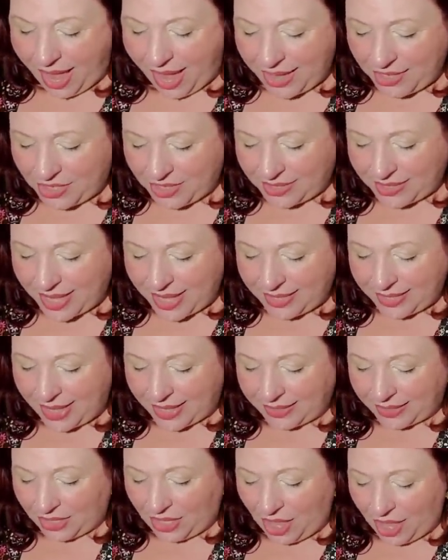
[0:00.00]
I just think
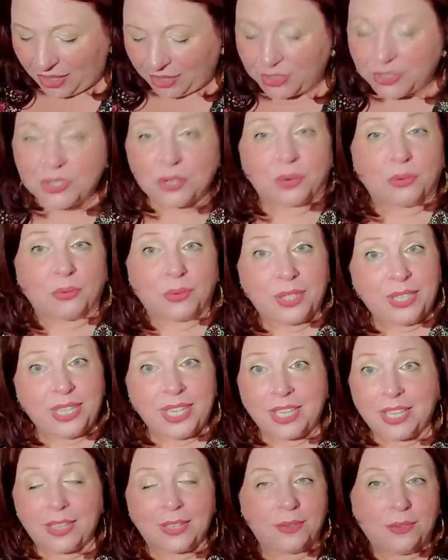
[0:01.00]
that the colors are
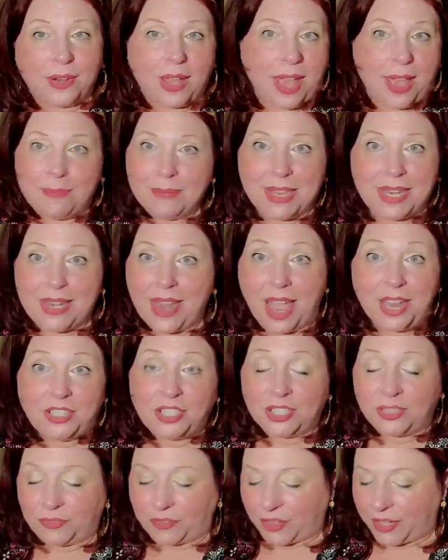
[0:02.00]
really cute. I mean,
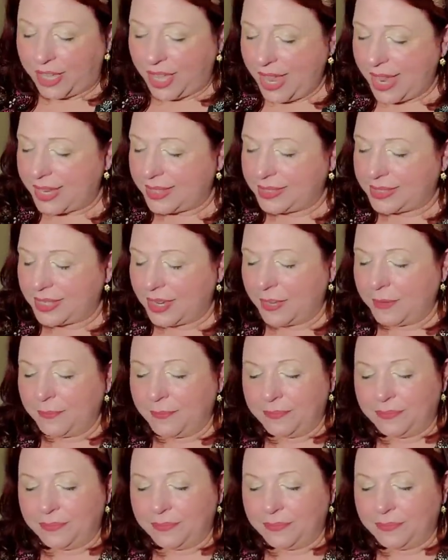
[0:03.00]
not just for kids.